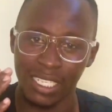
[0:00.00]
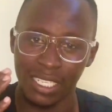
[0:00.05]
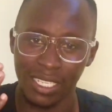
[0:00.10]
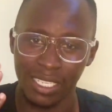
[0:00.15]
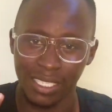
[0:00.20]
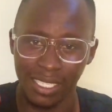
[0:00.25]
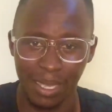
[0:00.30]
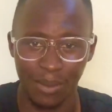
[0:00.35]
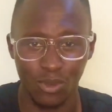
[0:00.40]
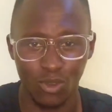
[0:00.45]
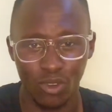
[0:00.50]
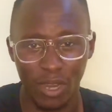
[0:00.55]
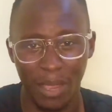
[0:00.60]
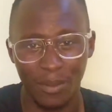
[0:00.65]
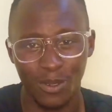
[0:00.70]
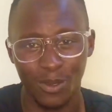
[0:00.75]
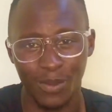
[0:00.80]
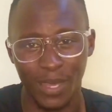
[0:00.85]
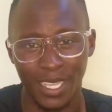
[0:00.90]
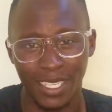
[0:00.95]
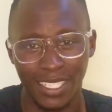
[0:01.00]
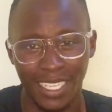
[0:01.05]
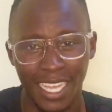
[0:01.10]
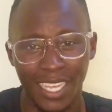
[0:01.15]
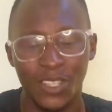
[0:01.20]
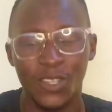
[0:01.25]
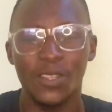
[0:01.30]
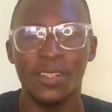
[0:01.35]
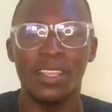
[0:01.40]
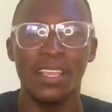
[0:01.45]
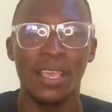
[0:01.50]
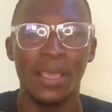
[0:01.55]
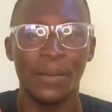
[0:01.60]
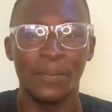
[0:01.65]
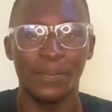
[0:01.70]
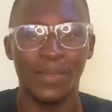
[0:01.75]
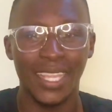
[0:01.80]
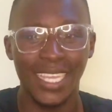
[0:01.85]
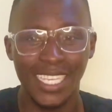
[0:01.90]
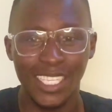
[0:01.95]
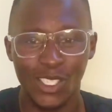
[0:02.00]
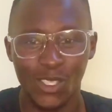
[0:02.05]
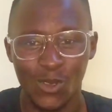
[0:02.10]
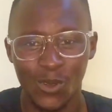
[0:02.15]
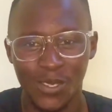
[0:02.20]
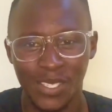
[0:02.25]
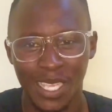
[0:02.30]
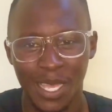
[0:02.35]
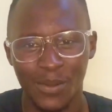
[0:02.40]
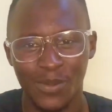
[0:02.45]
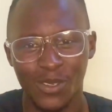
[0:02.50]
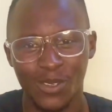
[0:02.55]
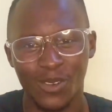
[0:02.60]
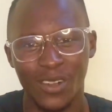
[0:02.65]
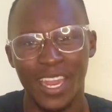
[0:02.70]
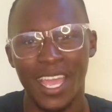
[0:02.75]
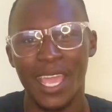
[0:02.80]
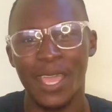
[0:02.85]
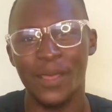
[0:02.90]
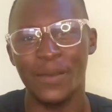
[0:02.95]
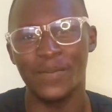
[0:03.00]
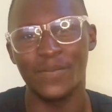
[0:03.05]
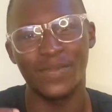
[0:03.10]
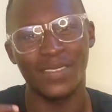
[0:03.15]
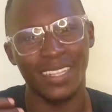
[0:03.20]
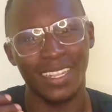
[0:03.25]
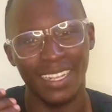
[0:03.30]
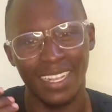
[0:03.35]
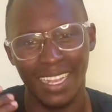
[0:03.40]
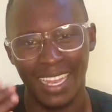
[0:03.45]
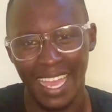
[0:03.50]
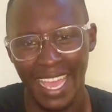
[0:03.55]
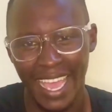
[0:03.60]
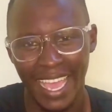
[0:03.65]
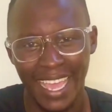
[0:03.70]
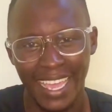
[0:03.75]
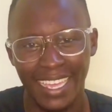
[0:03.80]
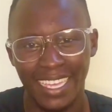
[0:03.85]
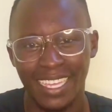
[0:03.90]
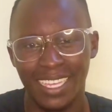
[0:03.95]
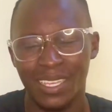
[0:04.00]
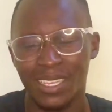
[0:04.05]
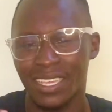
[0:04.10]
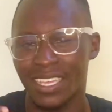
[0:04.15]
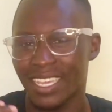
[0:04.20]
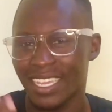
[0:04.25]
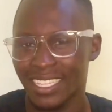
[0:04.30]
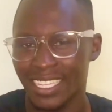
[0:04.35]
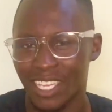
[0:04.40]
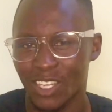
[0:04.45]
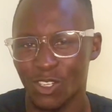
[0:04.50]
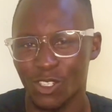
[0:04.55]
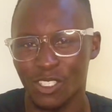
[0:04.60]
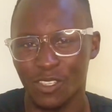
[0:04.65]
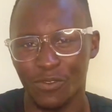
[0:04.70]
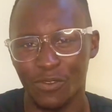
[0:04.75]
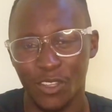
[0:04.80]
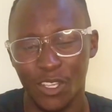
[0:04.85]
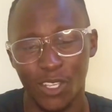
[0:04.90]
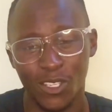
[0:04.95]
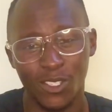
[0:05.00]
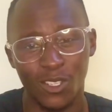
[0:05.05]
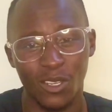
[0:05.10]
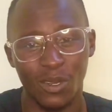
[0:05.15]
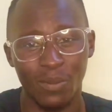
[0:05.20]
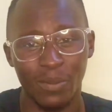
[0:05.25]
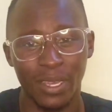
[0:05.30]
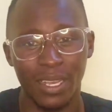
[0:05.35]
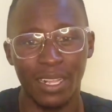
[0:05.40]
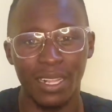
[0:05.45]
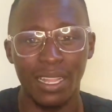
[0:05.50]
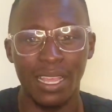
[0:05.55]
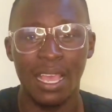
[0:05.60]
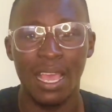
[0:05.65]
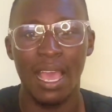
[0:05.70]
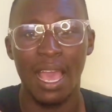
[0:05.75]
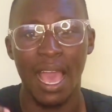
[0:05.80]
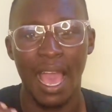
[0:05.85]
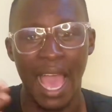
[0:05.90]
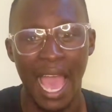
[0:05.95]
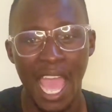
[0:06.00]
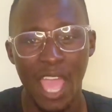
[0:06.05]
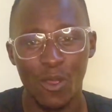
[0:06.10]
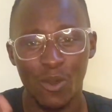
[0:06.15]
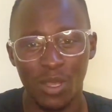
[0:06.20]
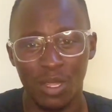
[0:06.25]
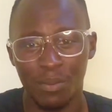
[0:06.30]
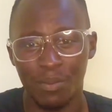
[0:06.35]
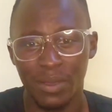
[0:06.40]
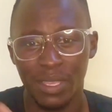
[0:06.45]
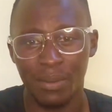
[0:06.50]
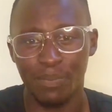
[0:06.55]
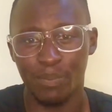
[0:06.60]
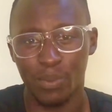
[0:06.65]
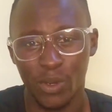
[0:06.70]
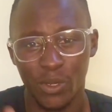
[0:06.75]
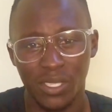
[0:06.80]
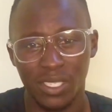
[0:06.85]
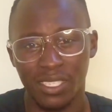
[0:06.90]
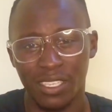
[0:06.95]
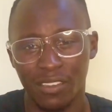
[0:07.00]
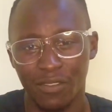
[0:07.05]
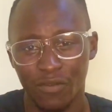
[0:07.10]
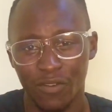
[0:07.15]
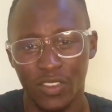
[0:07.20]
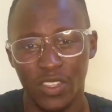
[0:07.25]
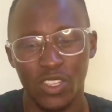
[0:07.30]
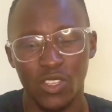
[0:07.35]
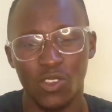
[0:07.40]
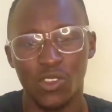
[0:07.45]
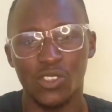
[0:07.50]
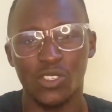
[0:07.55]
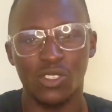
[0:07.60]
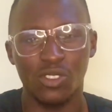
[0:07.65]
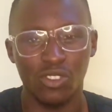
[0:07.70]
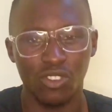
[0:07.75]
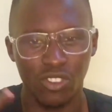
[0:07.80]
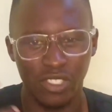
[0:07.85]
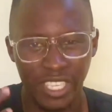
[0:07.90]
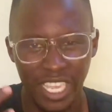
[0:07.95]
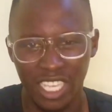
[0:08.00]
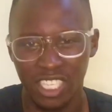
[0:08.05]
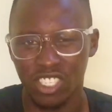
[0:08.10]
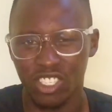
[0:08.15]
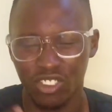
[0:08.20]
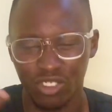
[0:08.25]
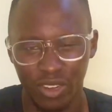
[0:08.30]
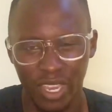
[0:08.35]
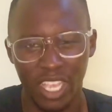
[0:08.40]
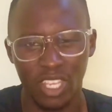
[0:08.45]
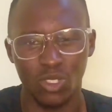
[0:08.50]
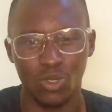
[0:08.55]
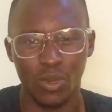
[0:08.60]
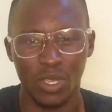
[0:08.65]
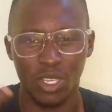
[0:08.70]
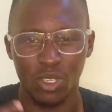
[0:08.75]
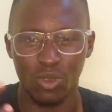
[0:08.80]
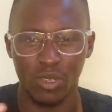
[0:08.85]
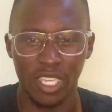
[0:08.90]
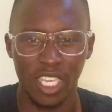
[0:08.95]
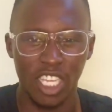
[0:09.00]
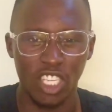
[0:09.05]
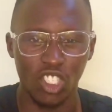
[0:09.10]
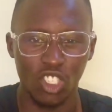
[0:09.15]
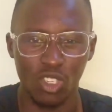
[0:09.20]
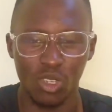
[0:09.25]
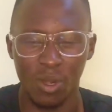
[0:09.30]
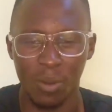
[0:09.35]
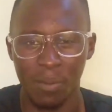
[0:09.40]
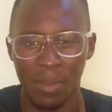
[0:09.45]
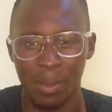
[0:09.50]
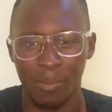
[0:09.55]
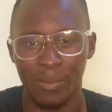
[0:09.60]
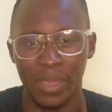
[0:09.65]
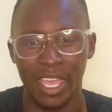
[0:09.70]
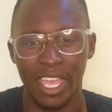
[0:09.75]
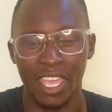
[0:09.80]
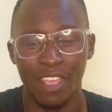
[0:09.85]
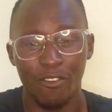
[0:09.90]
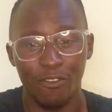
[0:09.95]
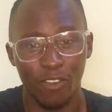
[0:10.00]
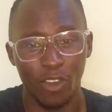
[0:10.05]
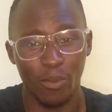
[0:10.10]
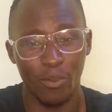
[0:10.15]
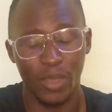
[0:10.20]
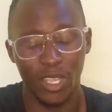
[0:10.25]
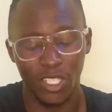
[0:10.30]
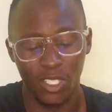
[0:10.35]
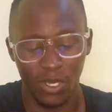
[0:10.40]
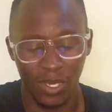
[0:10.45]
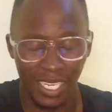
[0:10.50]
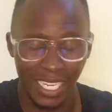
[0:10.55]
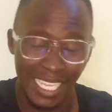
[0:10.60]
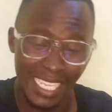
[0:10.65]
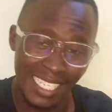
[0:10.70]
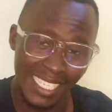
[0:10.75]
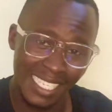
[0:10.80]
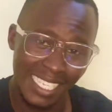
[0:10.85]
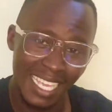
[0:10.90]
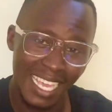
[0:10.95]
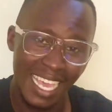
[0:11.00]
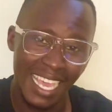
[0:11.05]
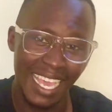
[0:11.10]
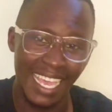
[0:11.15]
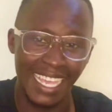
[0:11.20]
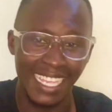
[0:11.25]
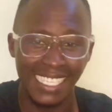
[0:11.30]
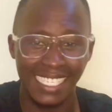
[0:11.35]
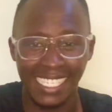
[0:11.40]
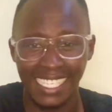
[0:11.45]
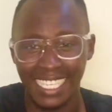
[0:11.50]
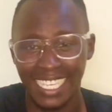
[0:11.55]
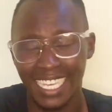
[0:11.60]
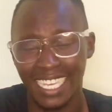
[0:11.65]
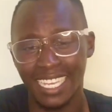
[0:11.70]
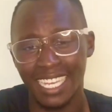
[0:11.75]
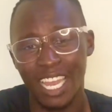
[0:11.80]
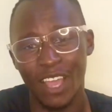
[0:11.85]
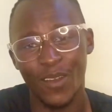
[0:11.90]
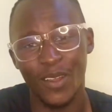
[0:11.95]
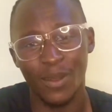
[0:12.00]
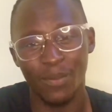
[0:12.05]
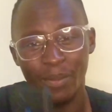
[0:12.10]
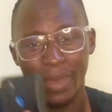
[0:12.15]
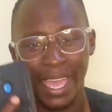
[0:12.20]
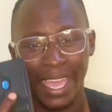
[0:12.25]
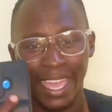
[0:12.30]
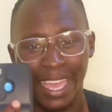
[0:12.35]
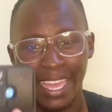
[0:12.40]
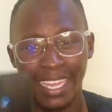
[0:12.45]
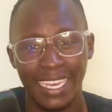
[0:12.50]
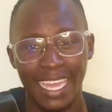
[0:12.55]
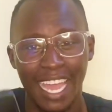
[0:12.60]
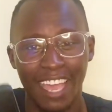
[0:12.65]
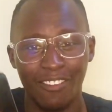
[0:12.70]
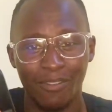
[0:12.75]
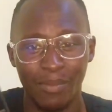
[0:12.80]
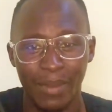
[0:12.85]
subscribed to my channel, please do subscribe, like, hit the notification bell. I will be posting videos just trying to educate you. Remember, information is key. Now in my hand I have